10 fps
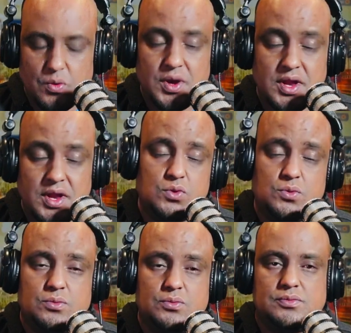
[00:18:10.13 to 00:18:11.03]
We need to.
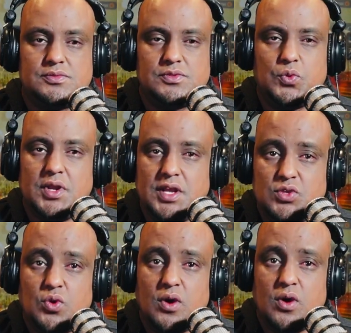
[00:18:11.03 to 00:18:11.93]
We need
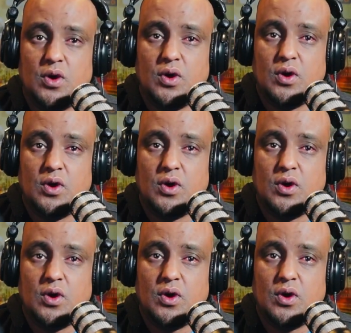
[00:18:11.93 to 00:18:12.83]
to have those internal
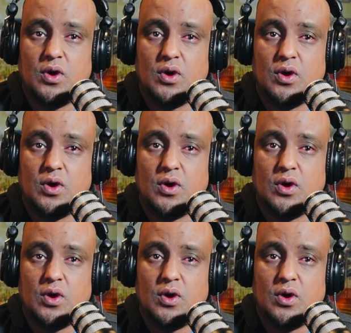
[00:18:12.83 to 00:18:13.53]
conversations, man.